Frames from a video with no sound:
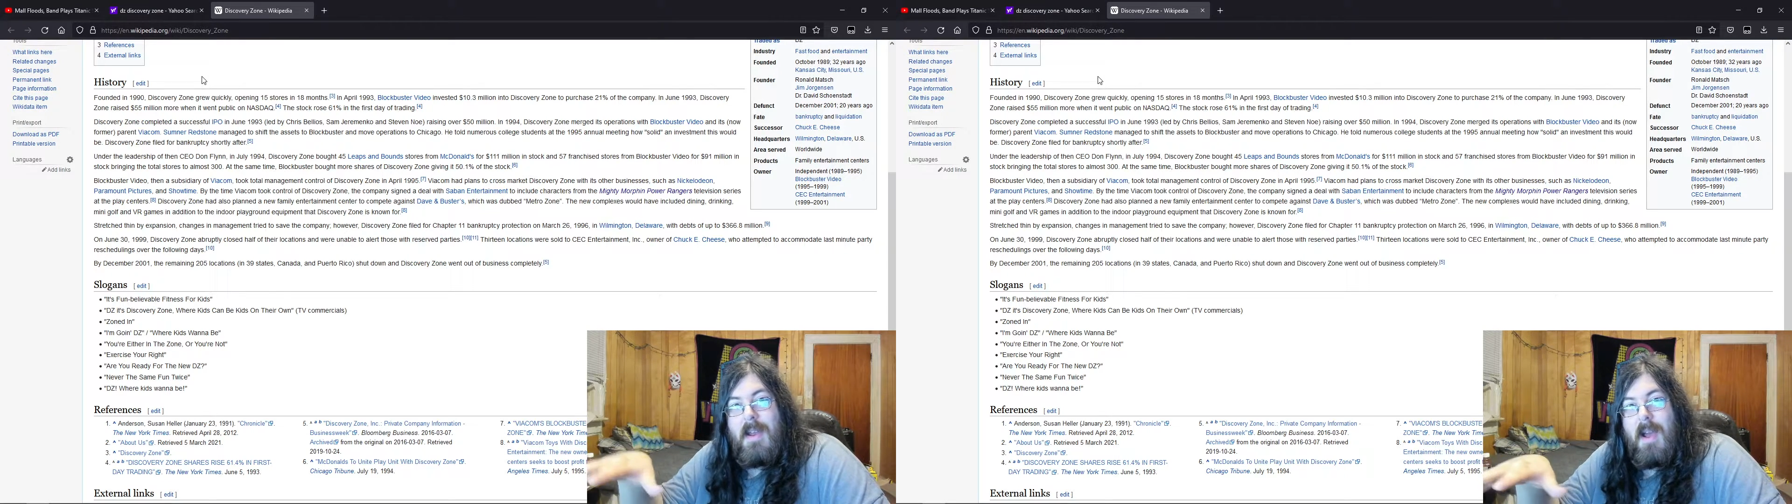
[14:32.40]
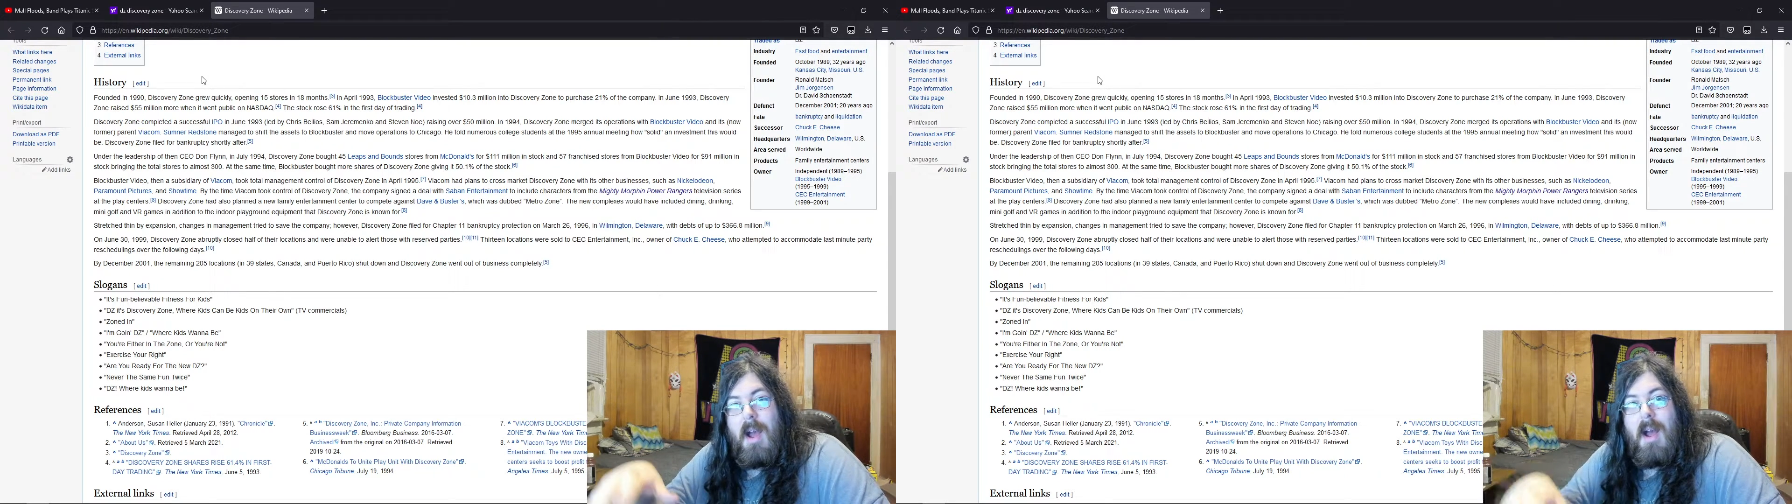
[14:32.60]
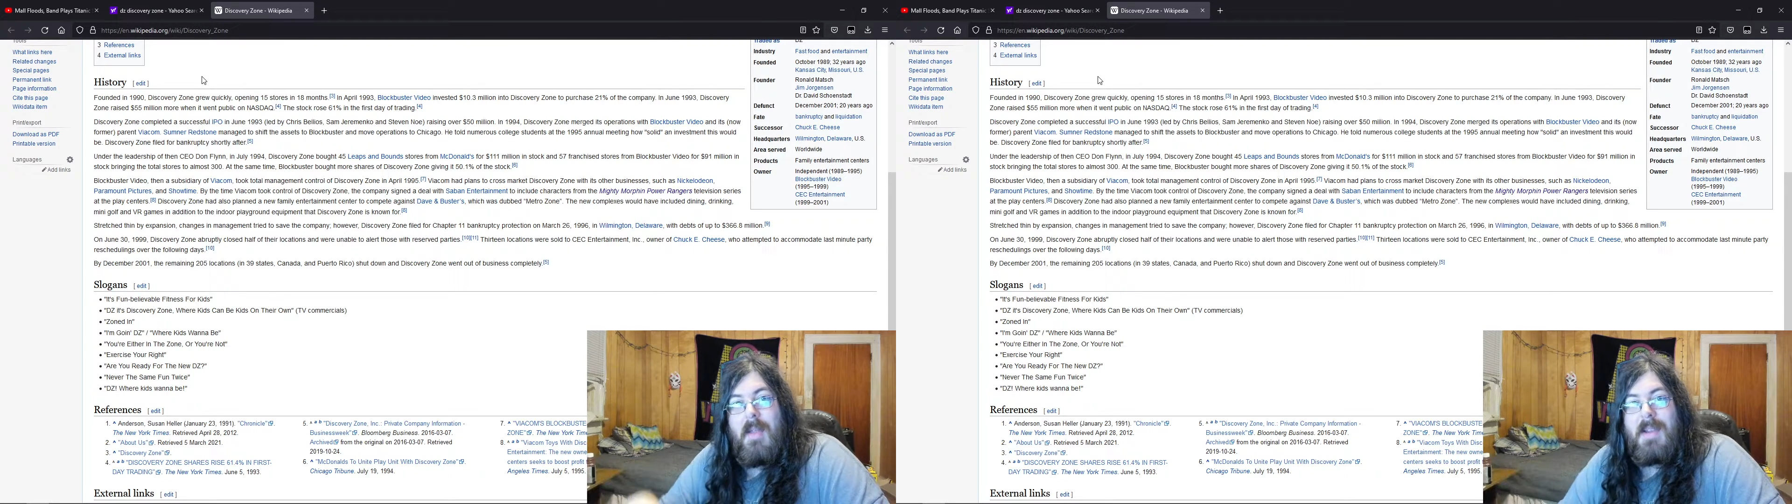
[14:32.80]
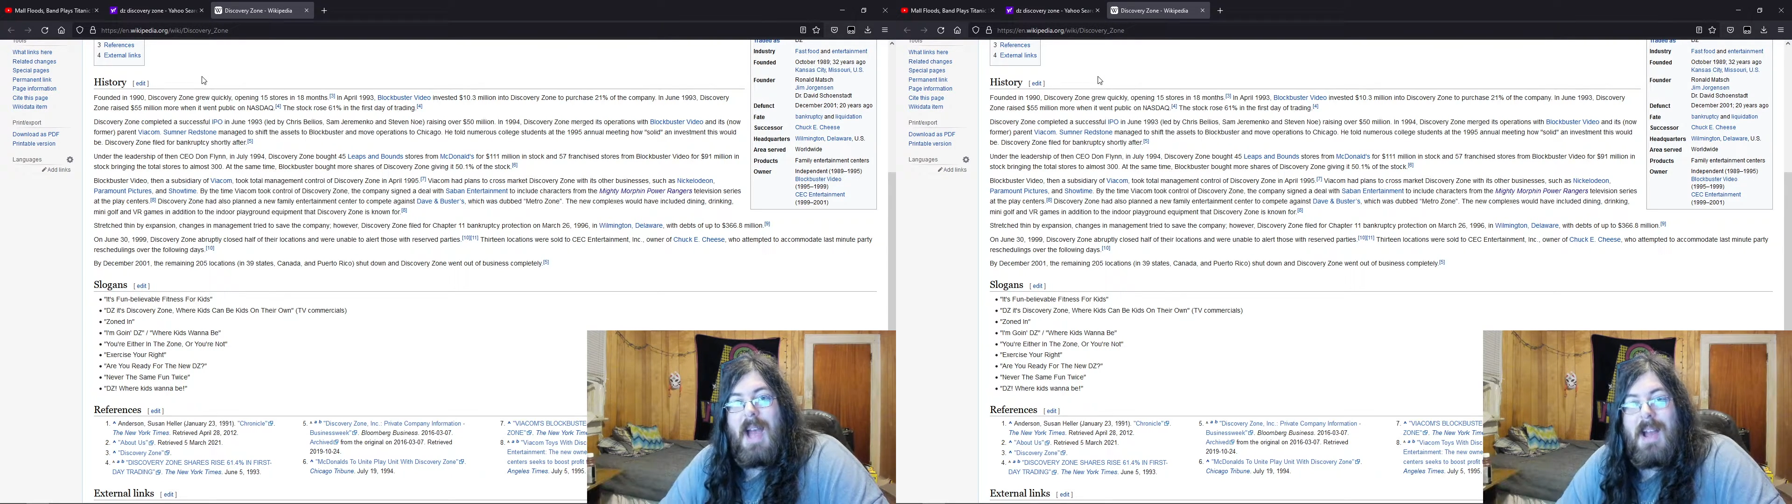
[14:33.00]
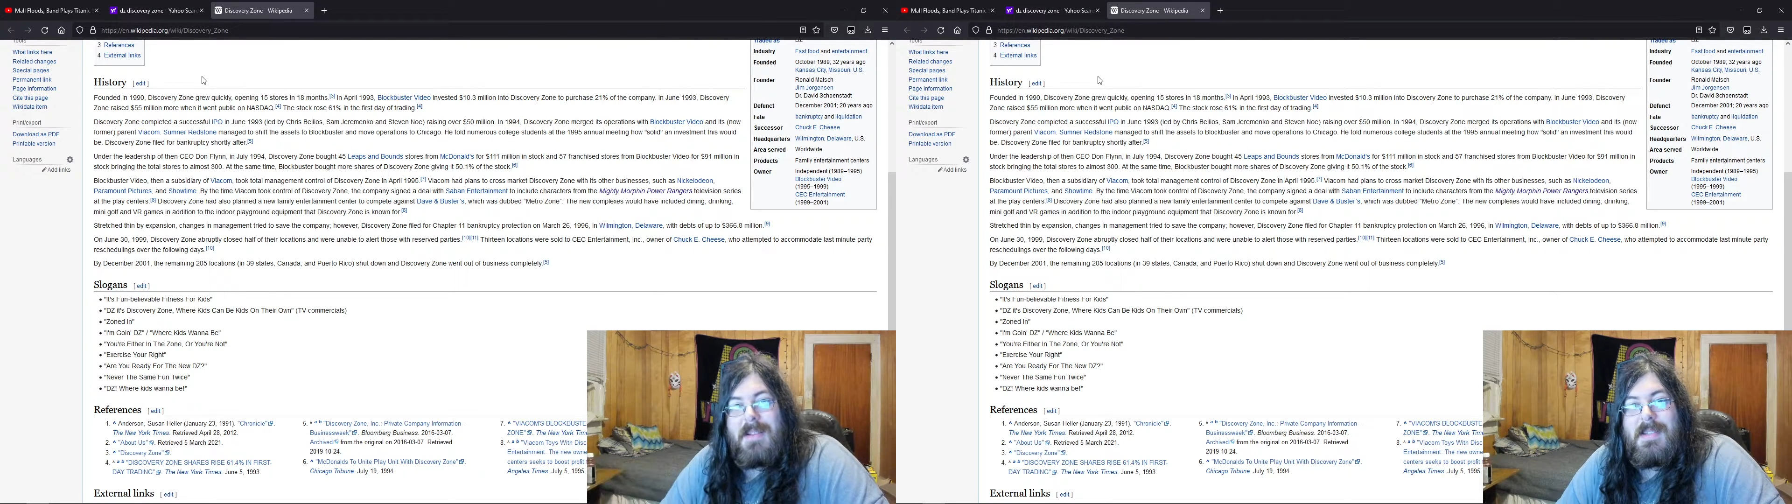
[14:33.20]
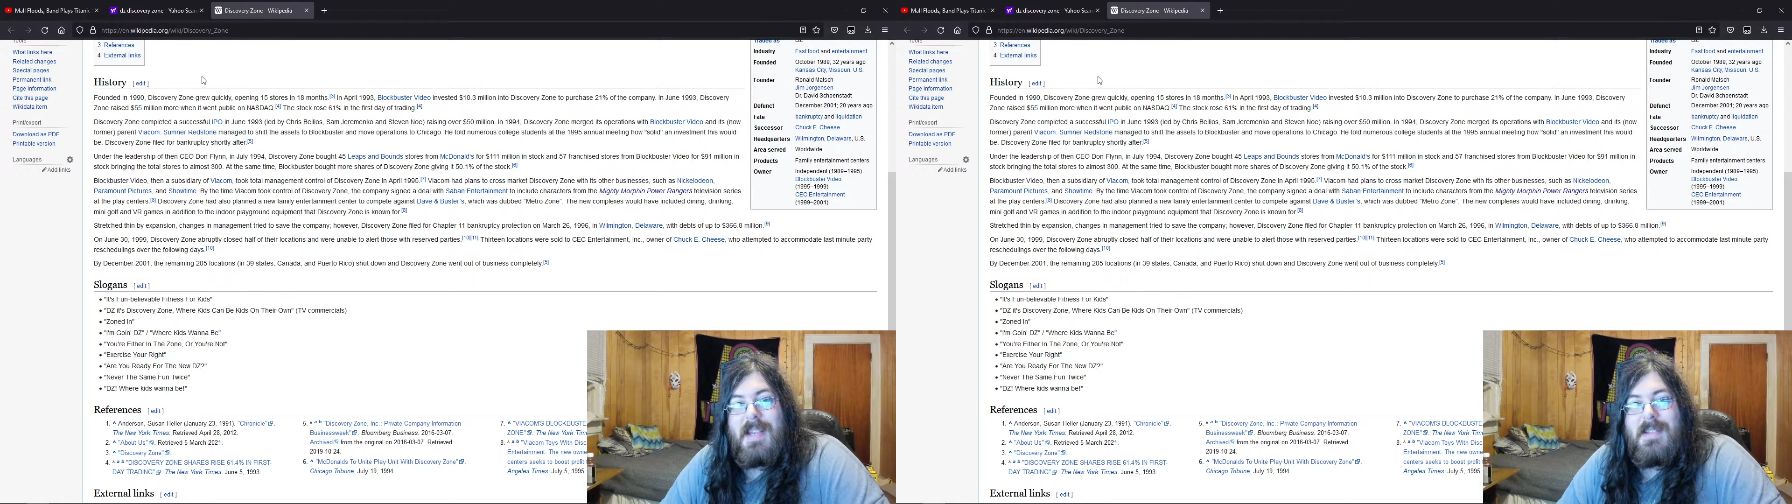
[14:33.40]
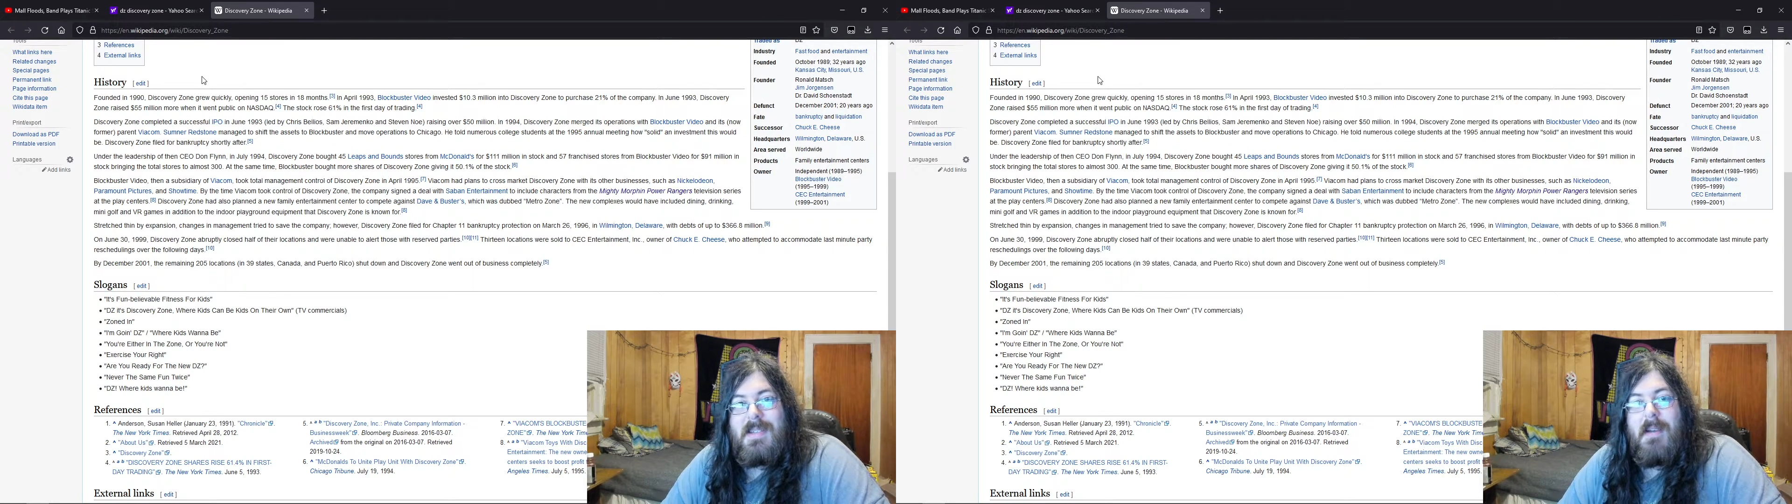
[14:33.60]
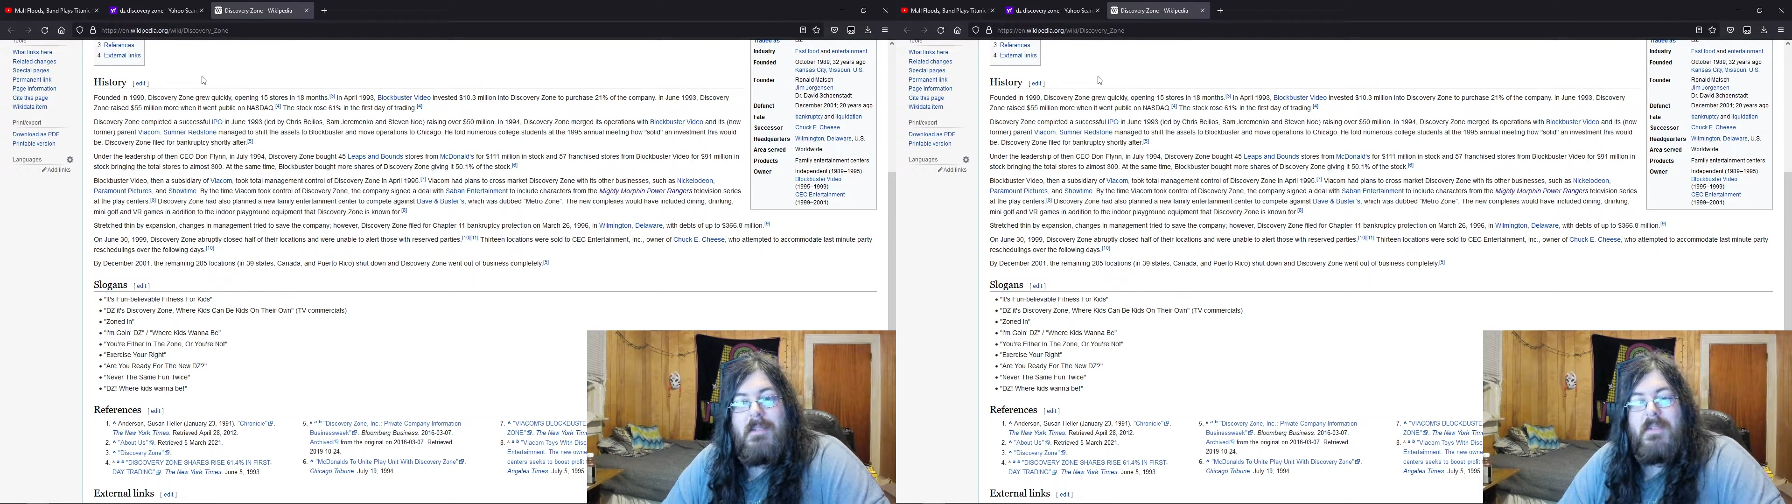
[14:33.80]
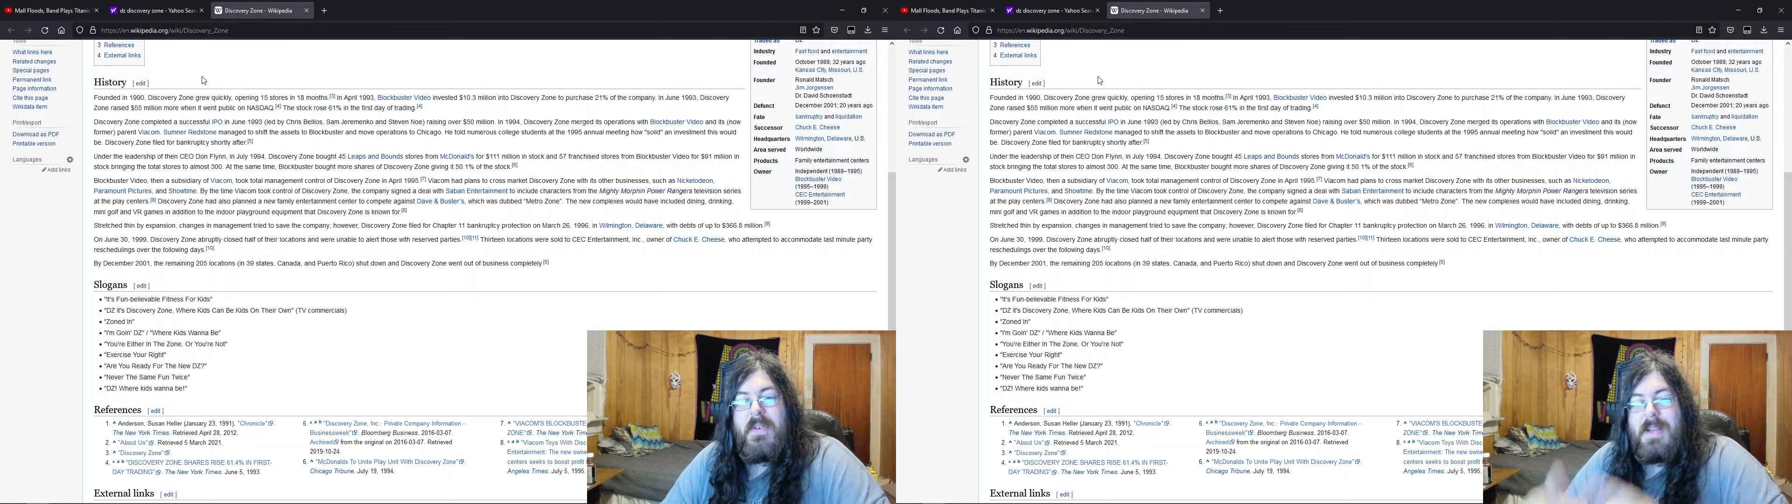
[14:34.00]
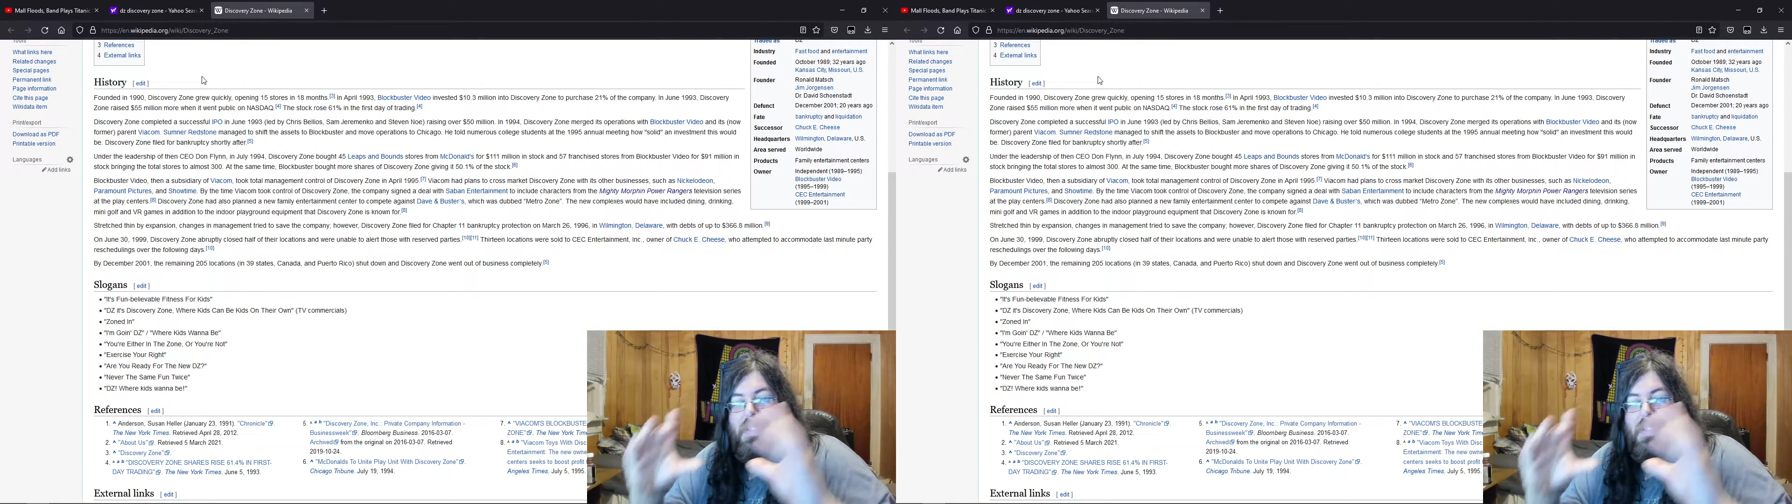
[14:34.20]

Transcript: the contents of